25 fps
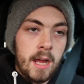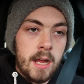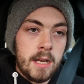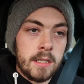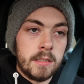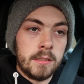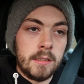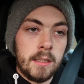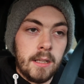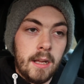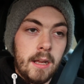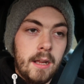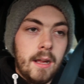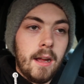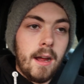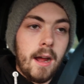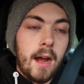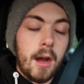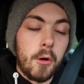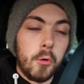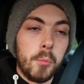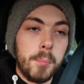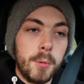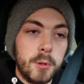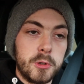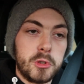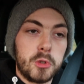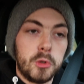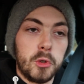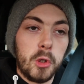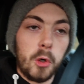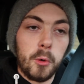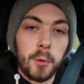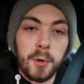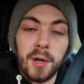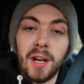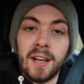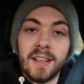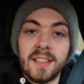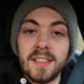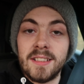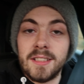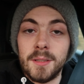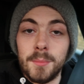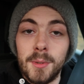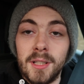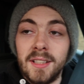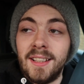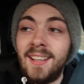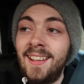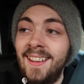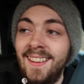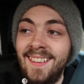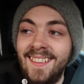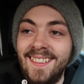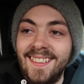and how much lower I need to be,